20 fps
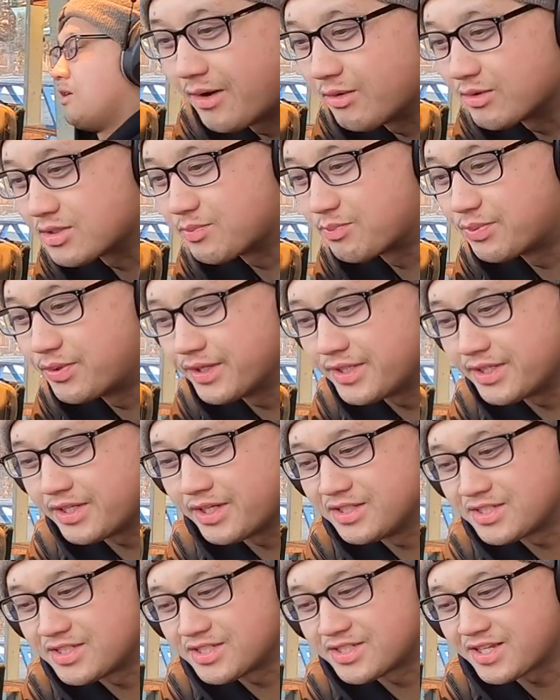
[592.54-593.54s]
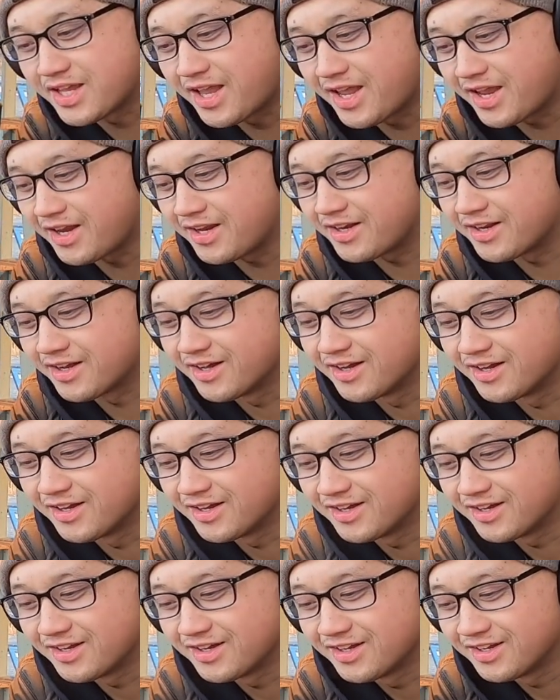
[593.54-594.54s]
that was pretty insane.
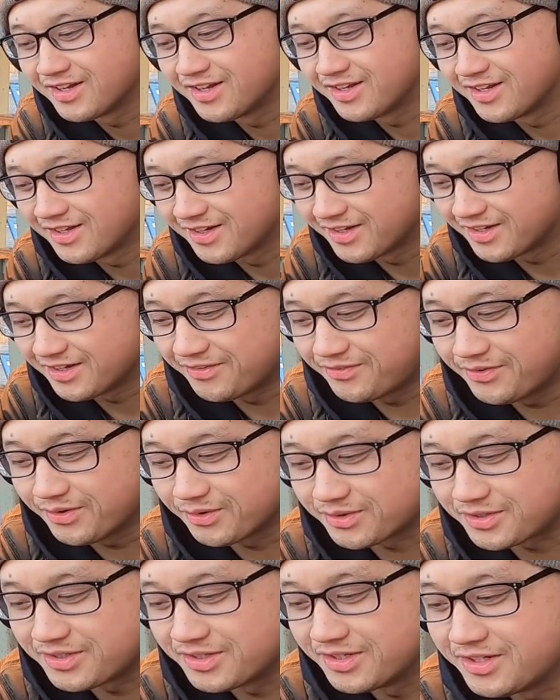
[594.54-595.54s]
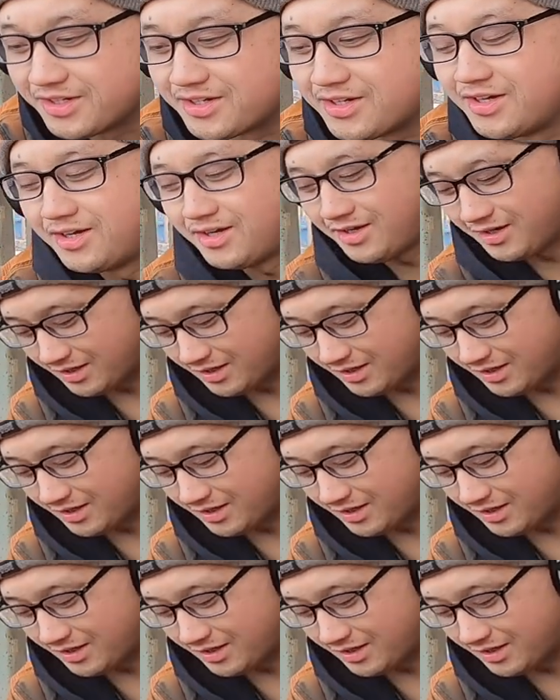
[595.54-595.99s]
It felt good.